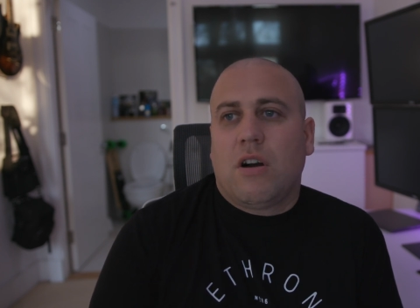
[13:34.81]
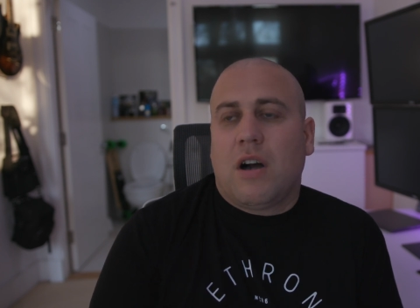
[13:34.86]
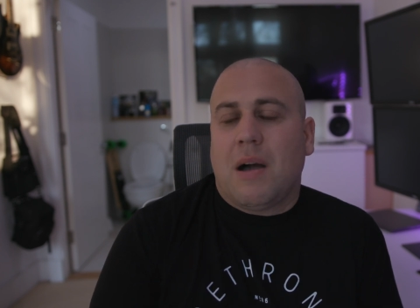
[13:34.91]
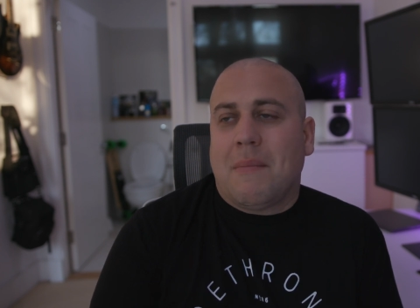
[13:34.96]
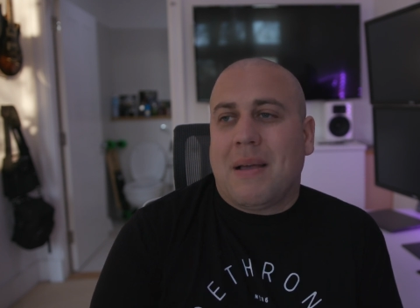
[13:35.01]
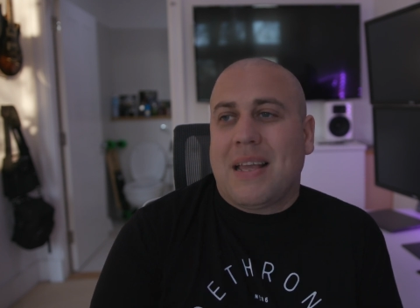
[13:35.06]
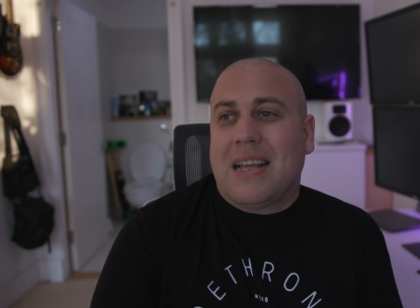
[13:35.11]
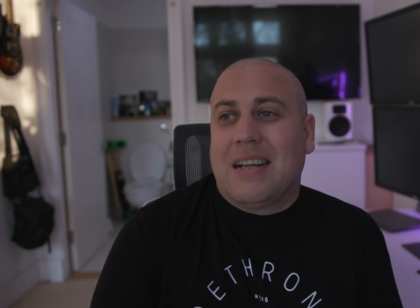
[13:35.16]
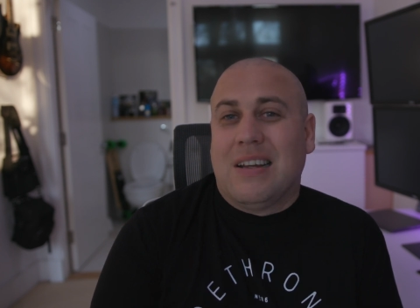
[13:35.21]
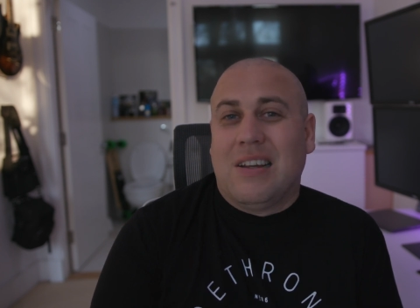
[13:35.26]

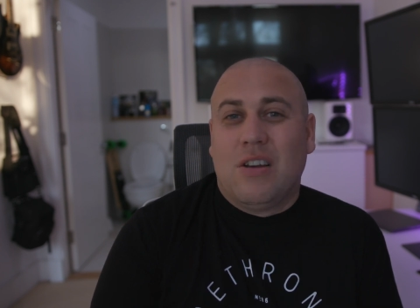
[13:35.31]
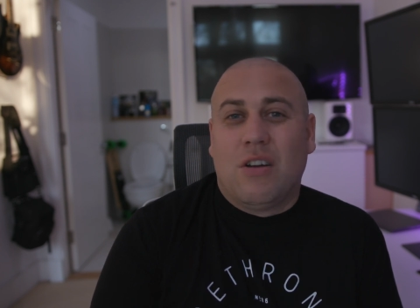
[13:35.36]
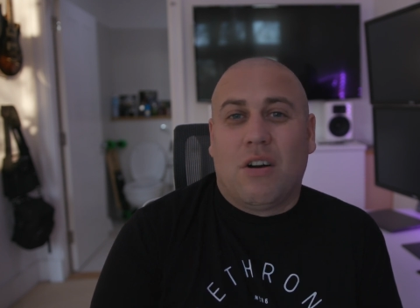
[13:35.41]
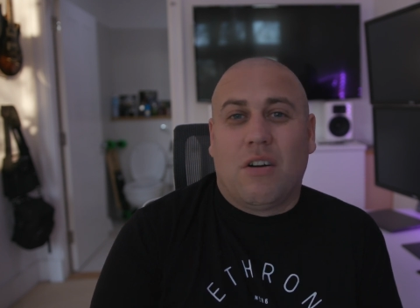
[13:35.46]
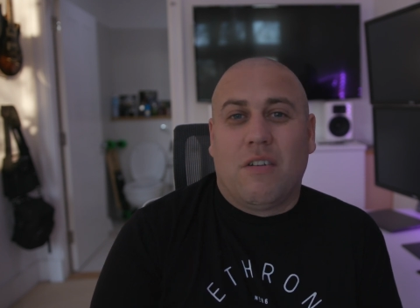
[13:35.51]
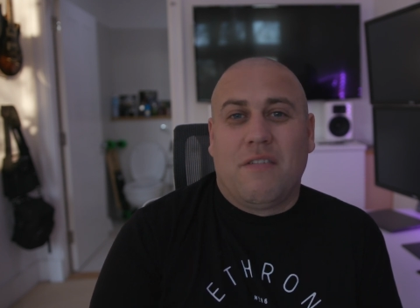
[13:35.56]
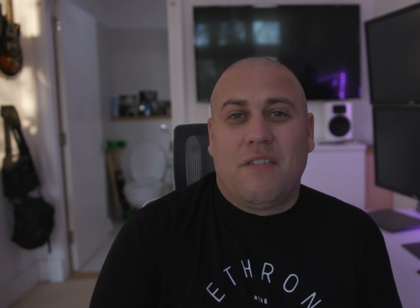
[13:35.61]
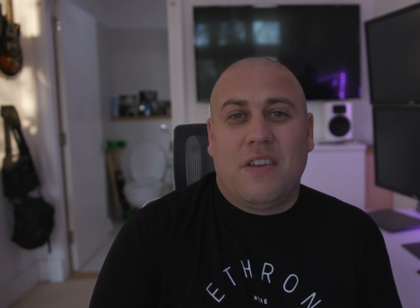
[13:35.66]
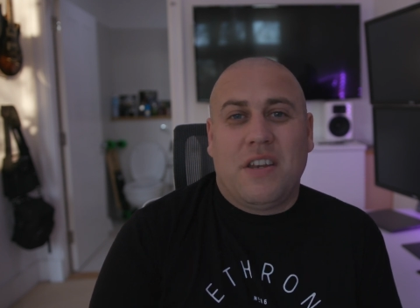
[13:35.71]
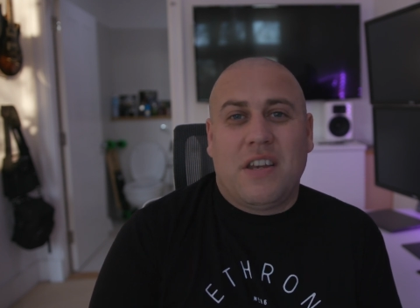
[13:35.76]
make a lot
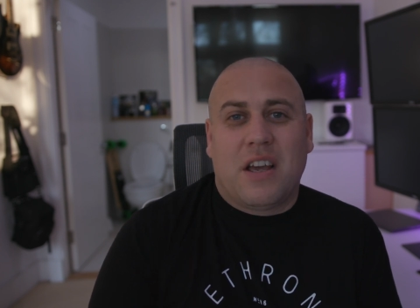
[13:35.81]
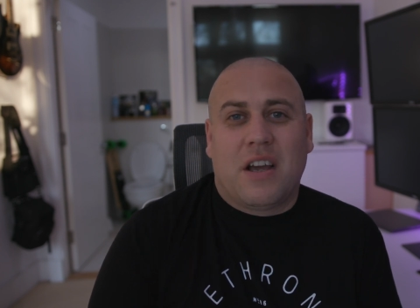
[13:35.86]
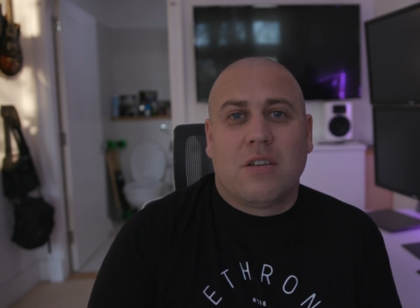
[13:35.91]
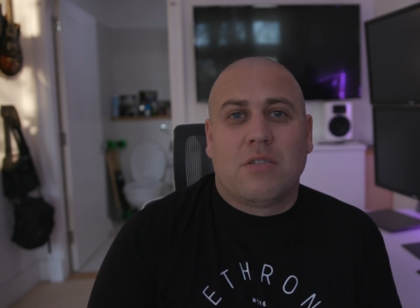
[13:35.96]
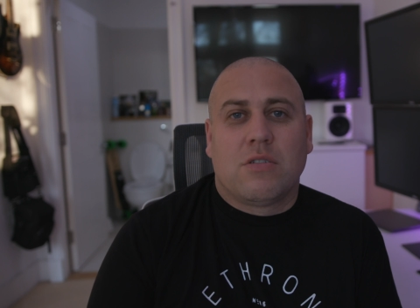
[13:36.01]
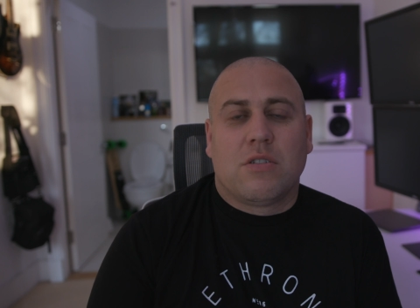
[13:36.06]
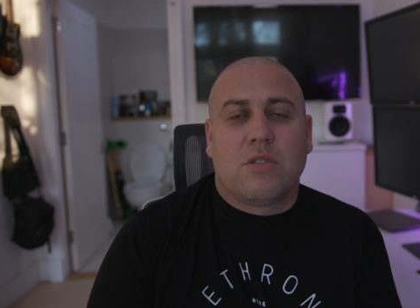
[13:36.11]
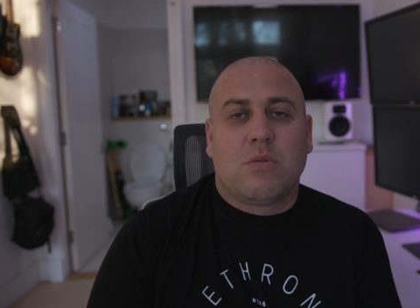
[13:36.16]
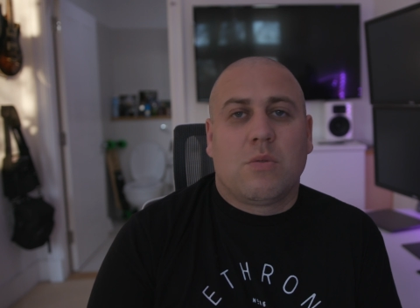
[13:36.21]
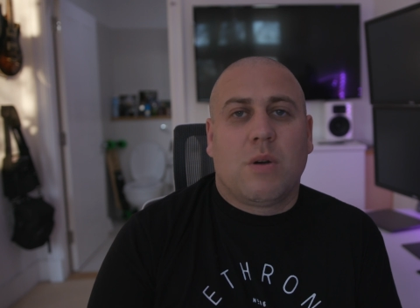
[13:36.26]
of
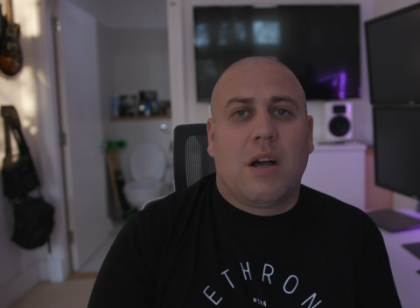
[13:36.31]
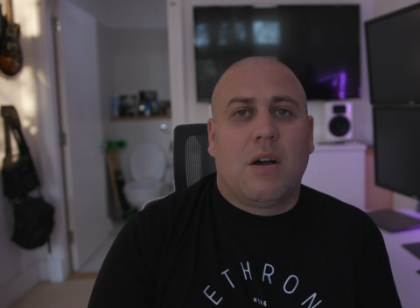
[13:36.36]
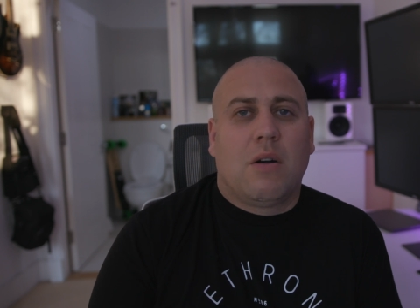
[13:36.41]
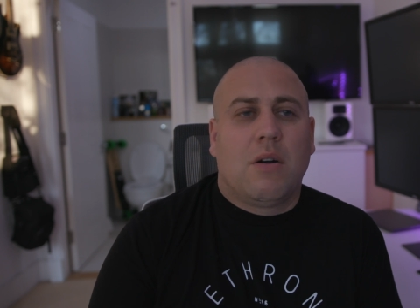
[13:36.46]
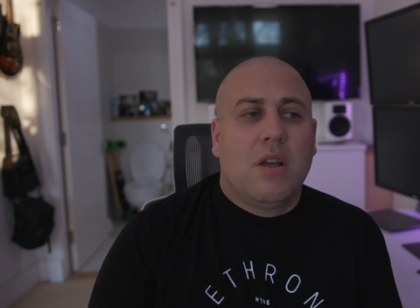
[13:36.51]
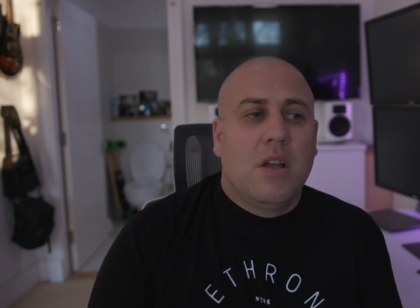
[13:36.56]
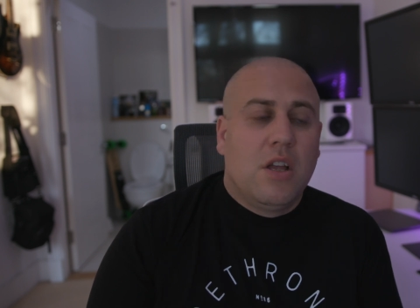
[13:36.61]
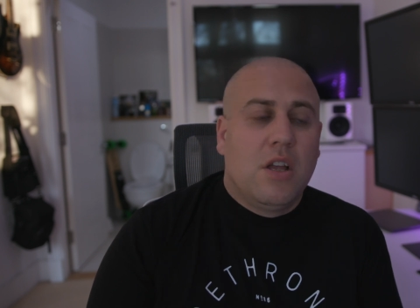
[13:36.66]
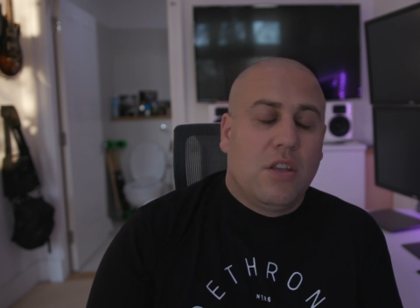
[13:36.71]
videos as well,